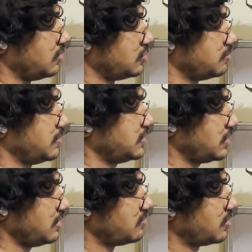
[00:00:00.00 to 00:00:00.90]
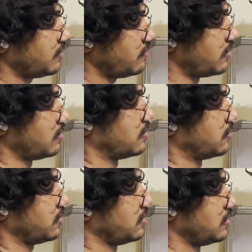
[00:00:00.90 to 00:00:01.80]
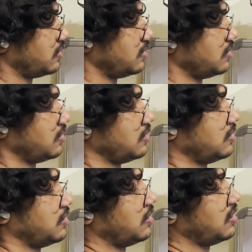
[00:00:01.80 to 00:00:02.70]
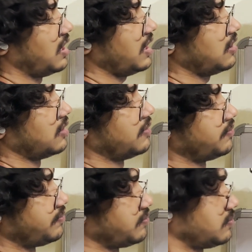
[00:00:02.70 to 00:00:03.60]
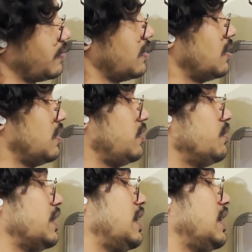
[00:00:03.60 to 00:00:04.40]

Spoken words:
So basically what we found out, like you can